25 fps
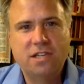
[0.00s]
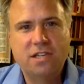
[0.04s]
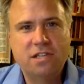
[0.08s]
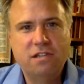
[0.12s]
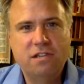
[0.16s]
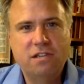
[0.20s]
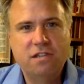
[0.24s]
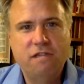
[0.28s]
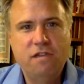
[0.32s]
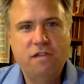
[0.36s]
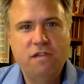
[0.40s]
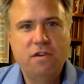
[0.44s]

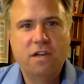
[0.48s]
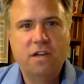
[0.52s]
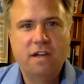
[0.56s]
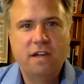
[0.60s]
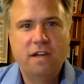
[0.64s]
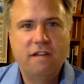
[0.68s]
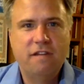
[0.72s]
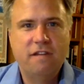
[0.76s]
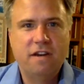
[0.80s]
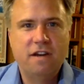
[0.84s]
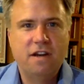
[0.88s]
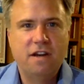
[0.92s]
as if you can
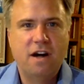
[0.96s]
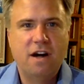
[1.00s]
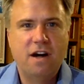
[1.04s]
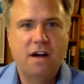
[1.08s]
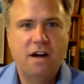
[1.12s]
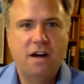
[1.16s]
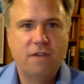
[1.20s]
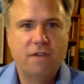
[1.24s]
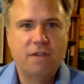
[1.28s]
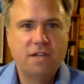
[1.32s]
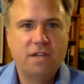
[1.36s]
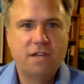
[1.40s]
have a
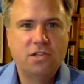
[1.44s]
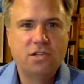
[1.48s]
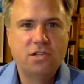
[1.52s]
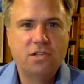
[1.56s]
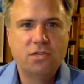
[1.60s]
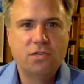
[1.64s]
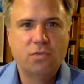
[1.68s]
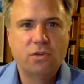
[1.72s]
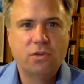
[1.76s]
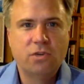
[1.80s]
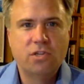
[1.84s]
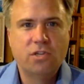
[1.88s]

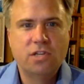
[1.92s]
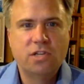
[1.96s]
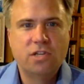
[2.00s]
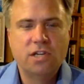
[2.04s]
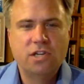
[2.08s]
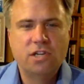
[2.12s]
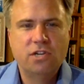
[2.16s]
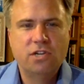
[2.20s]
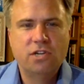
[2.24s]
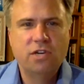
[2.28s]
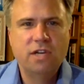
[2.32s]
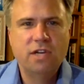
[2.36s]
non-racist war
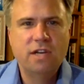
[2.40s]
statue.